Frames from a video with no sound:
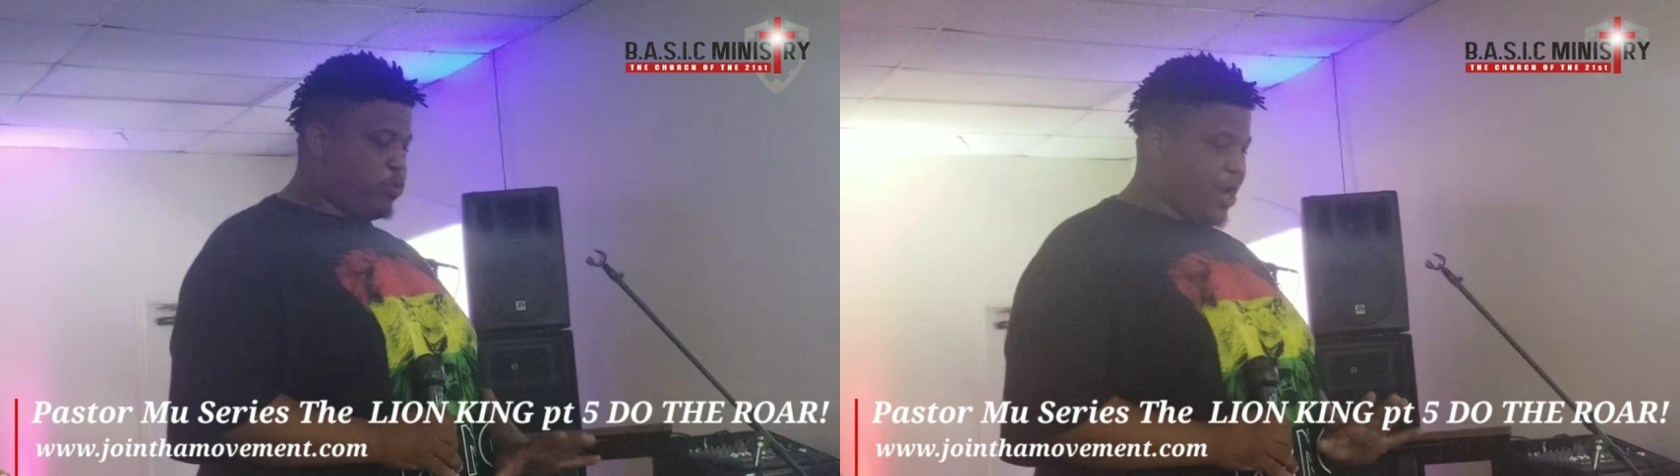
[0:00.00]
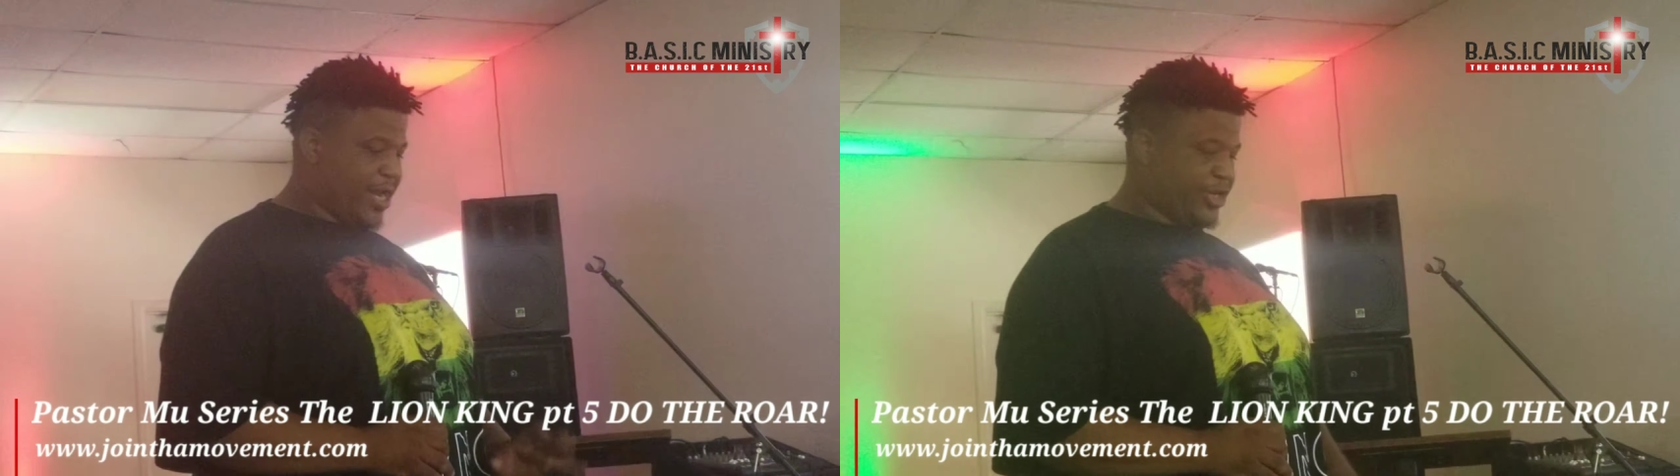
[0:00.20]

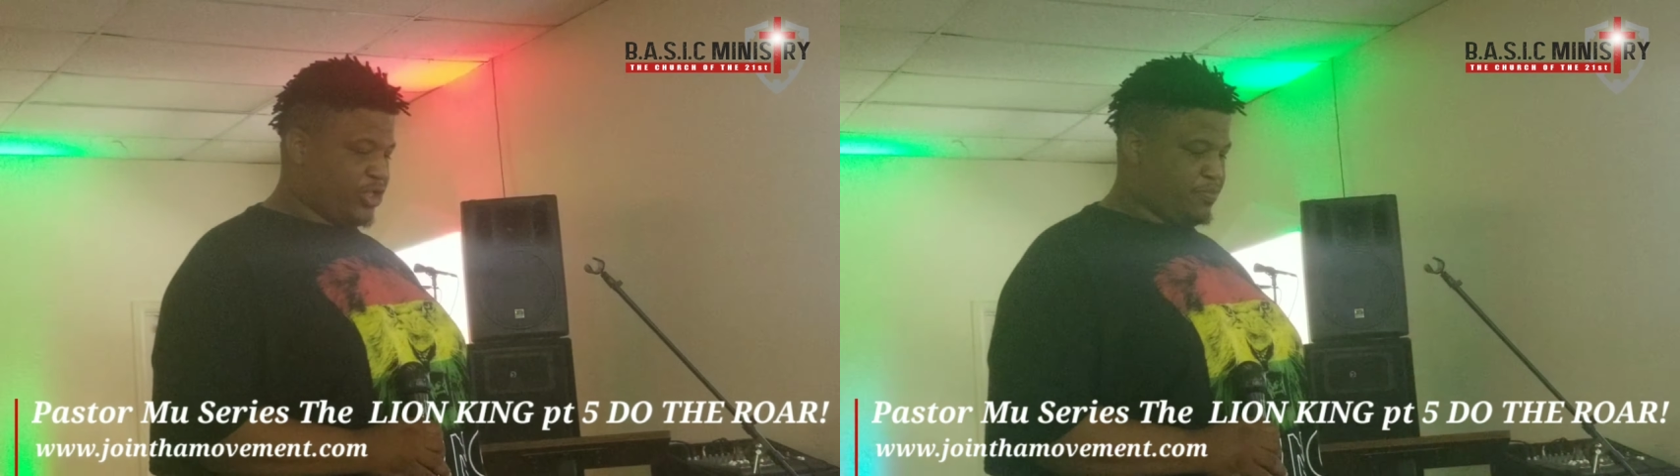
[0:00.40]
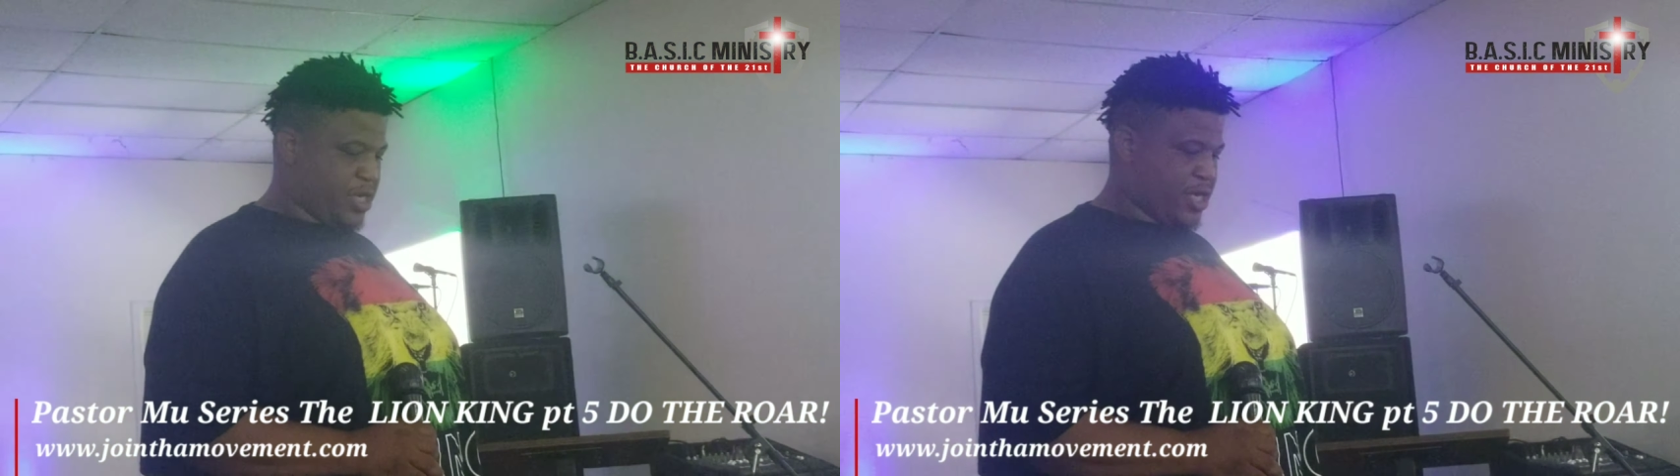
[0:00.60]

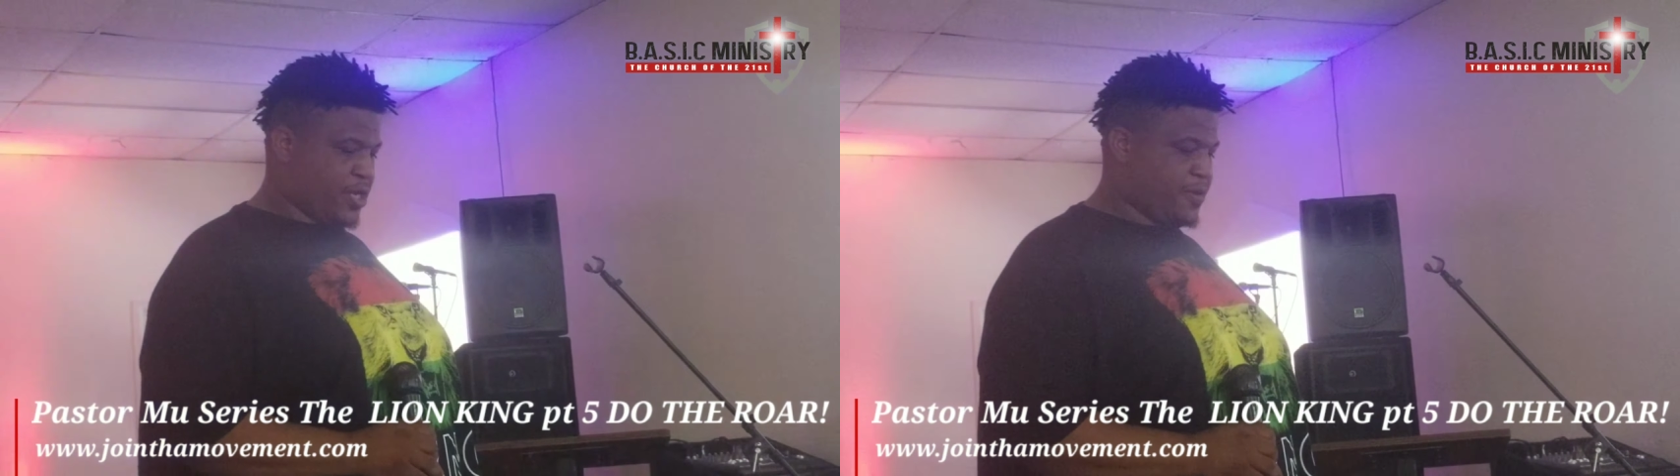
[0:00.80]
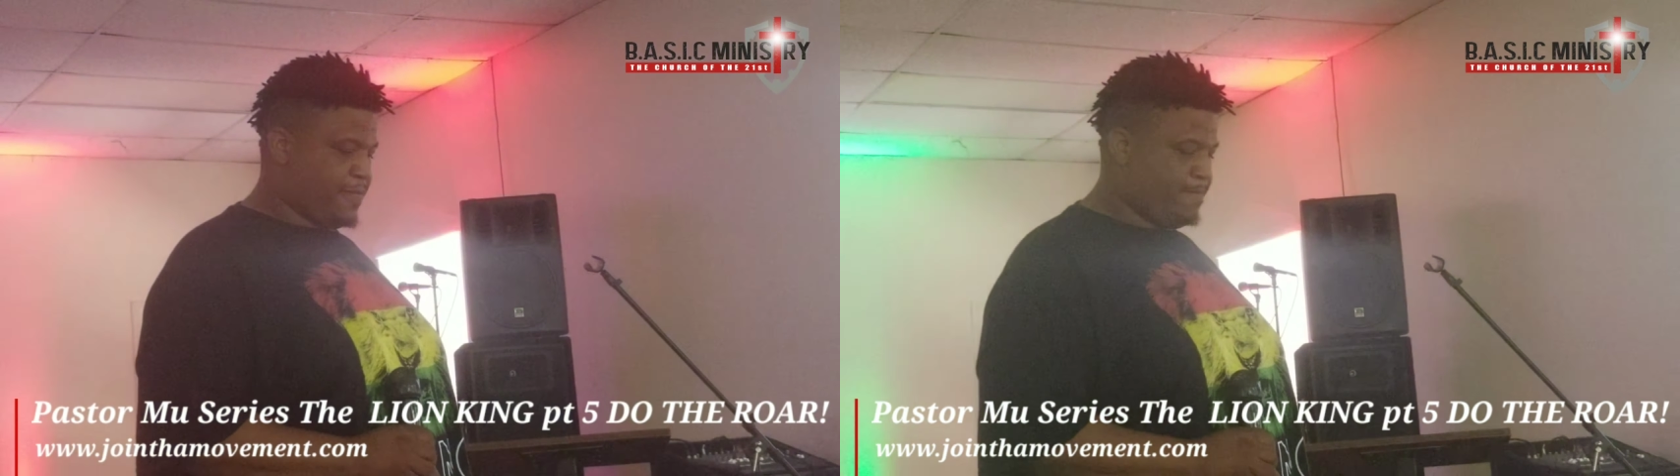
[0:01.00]
praise me,
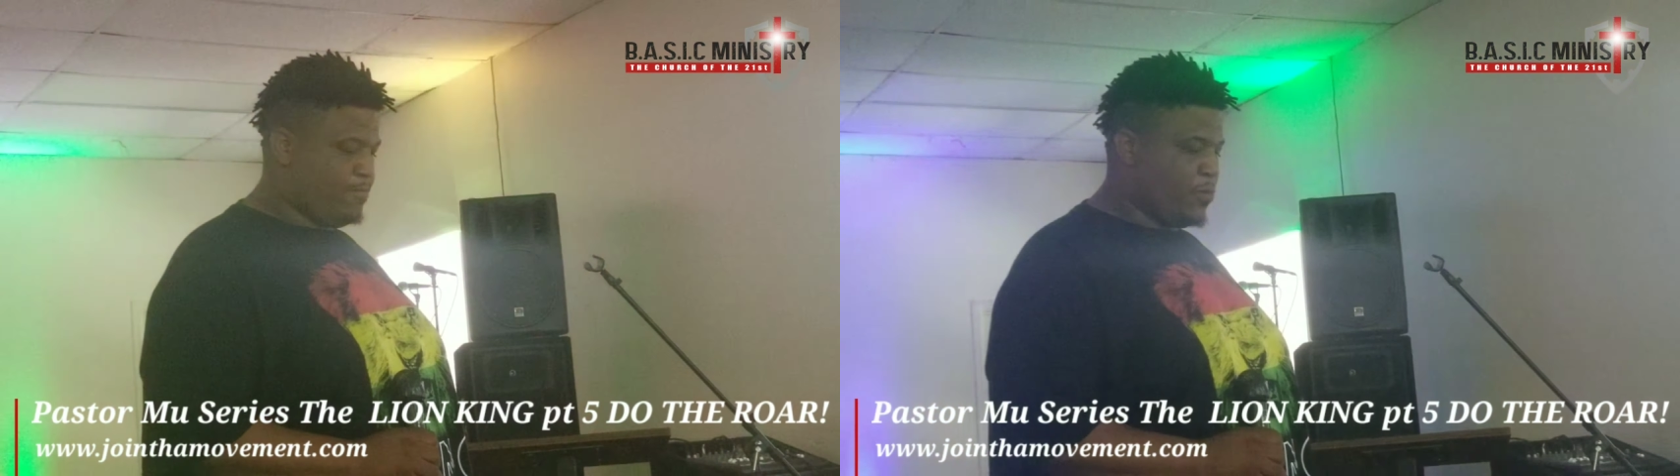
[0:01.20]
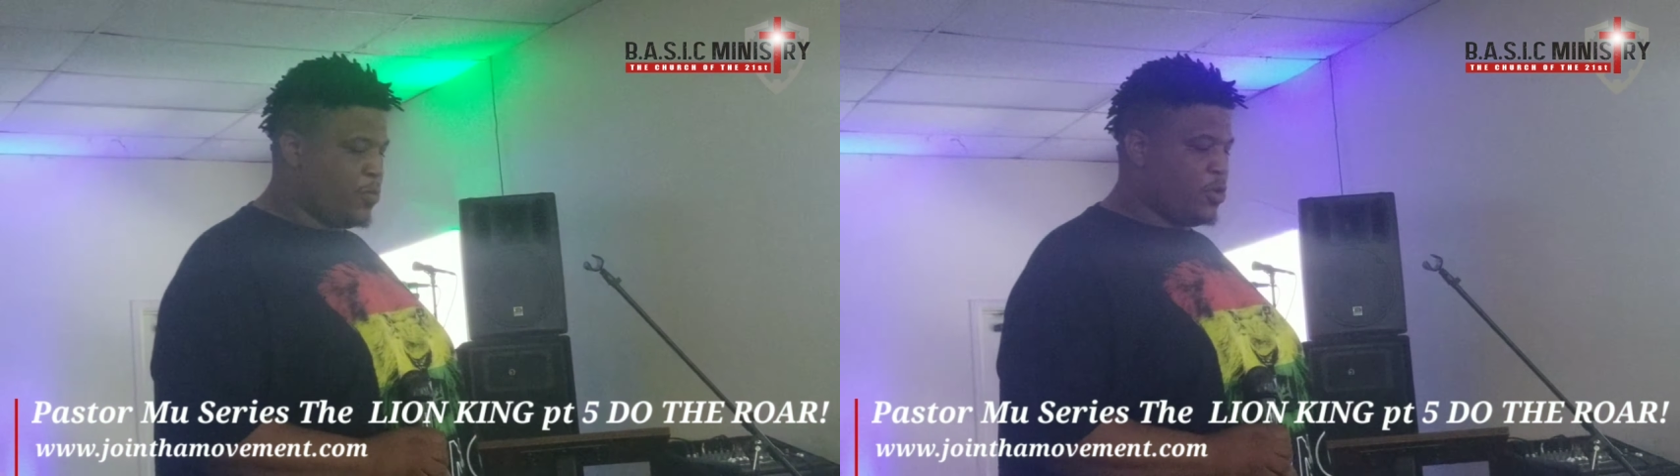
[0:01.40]

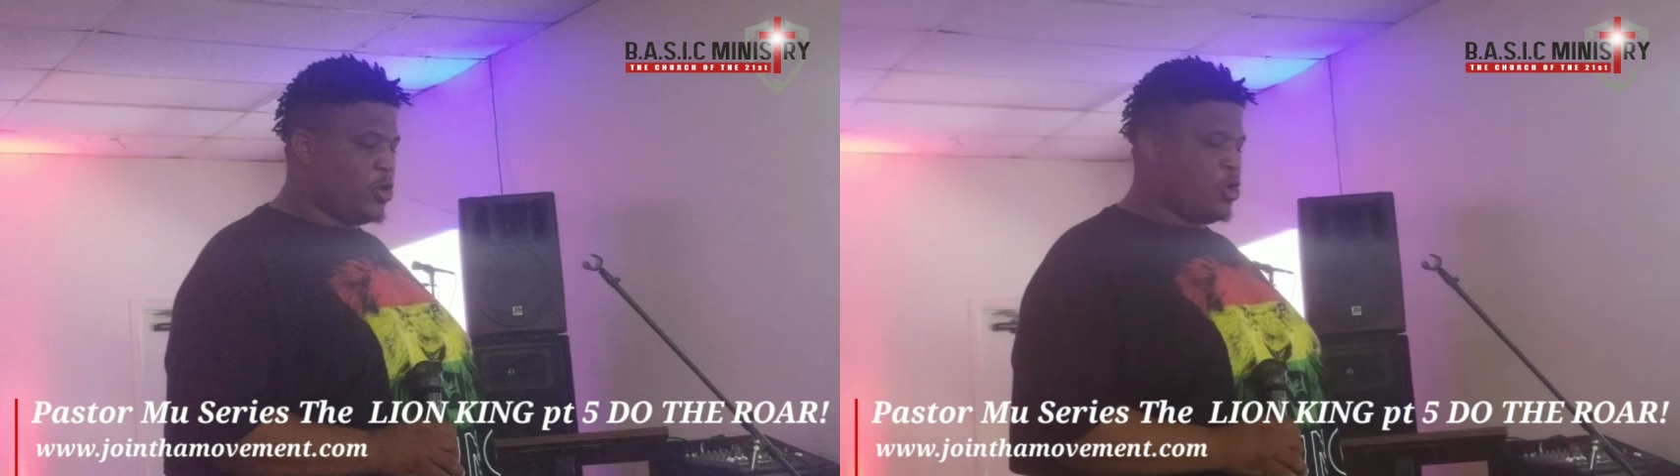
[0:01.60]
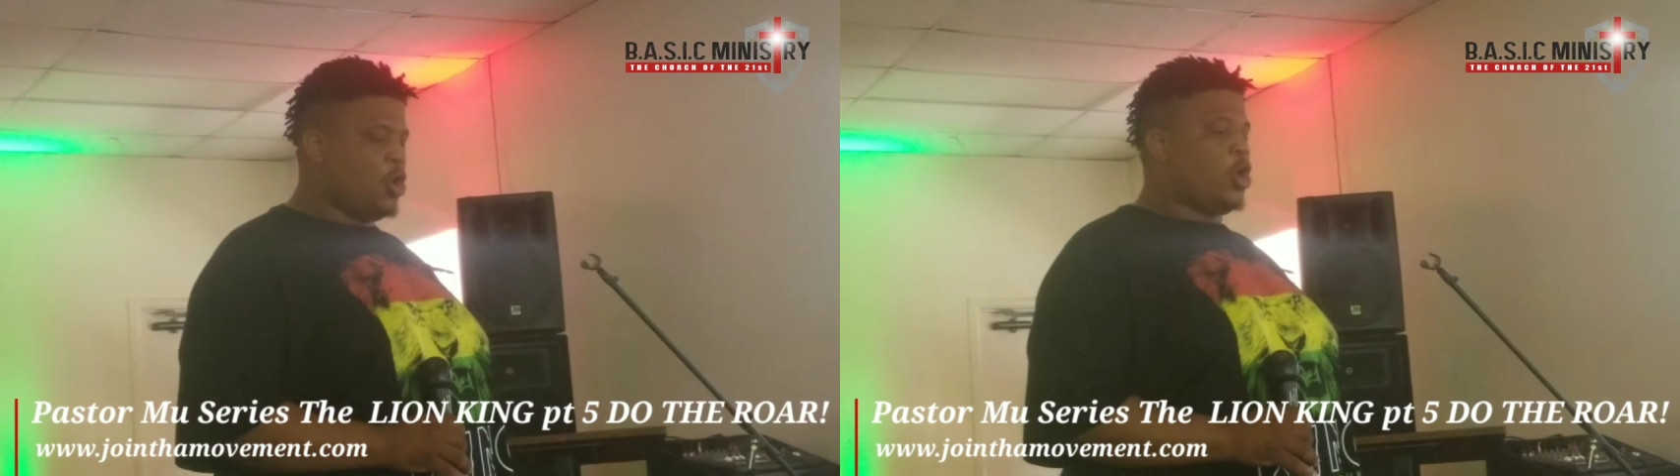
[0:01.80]

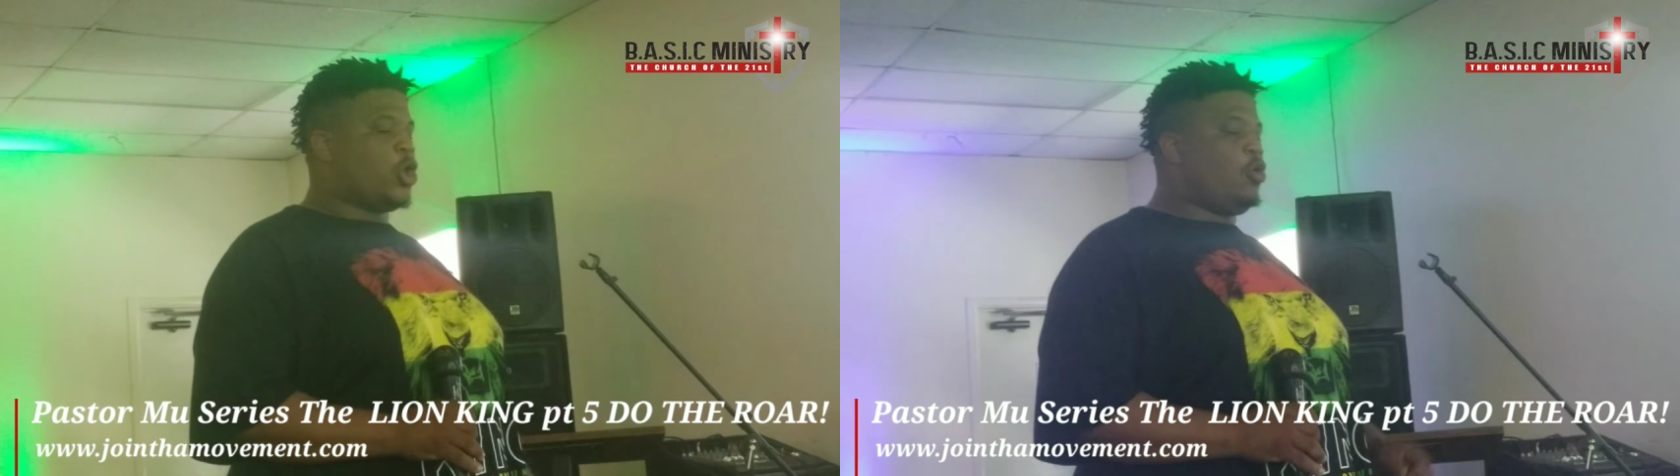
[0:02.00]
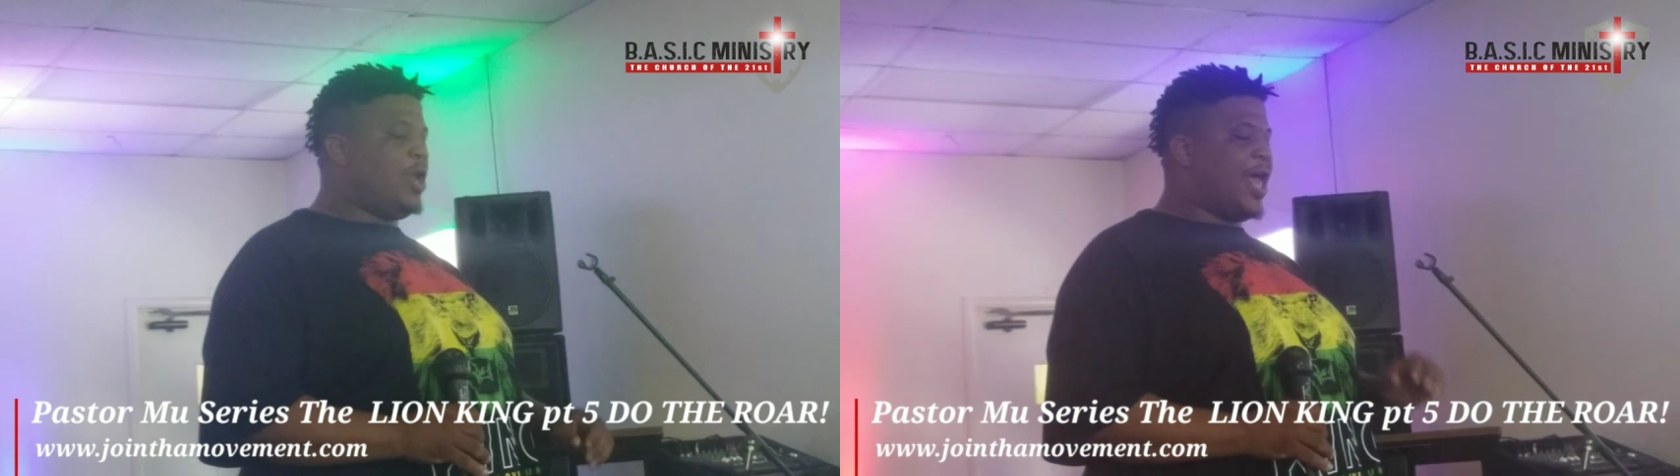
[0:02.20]

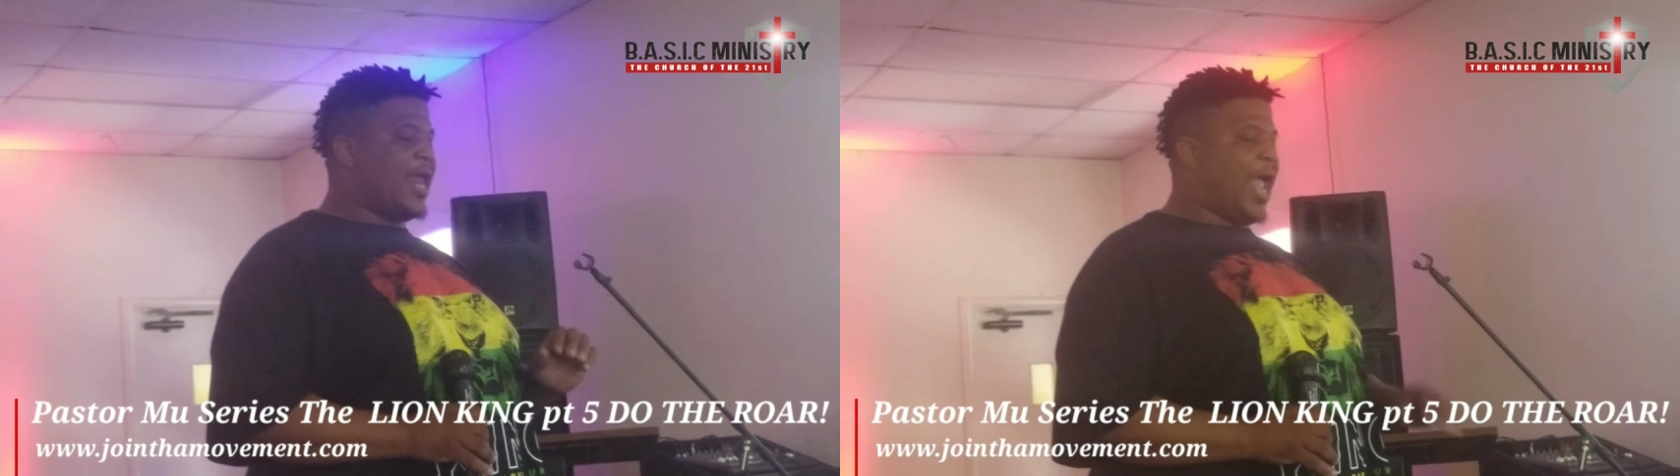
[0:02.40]
you let